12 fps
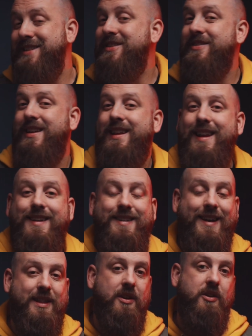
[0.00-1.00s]
any other light
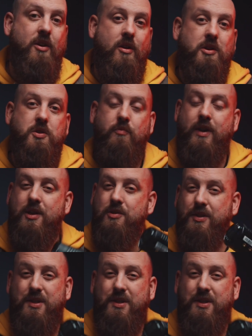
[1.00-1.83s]
in the Godox range,